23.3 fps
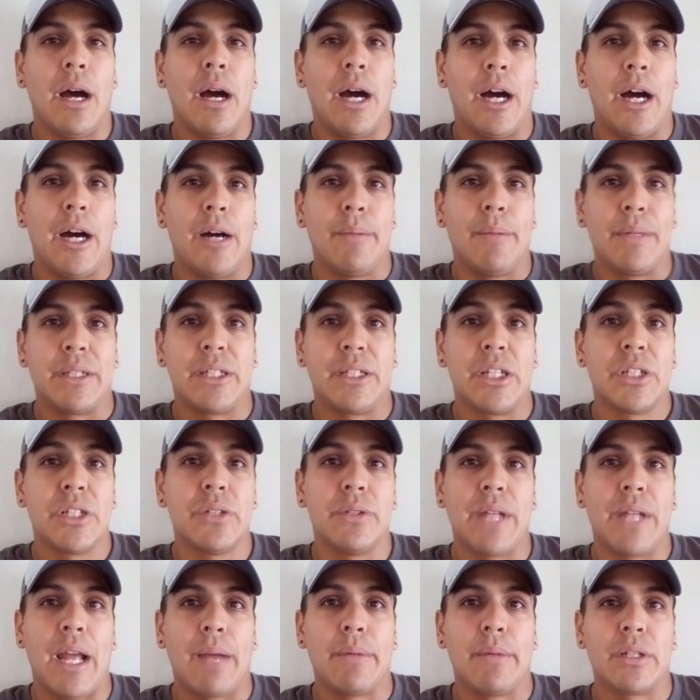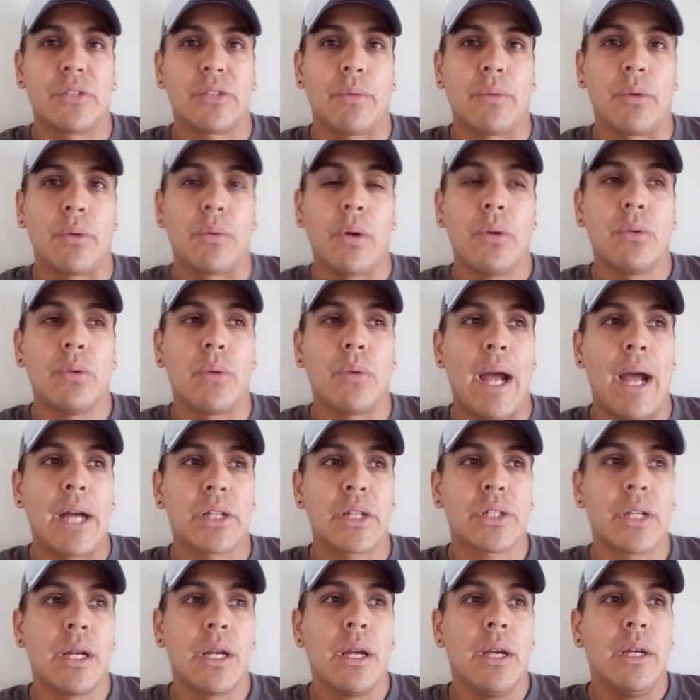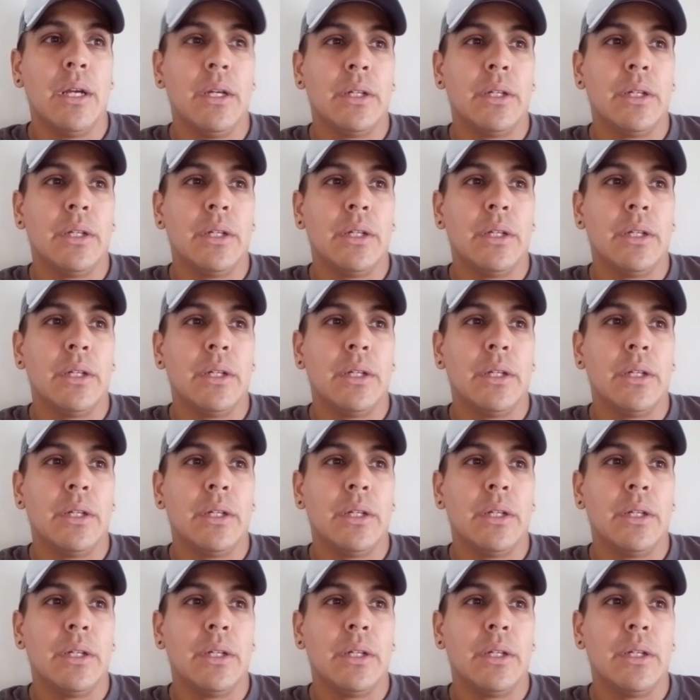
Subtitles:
and tissue damage from the road rash.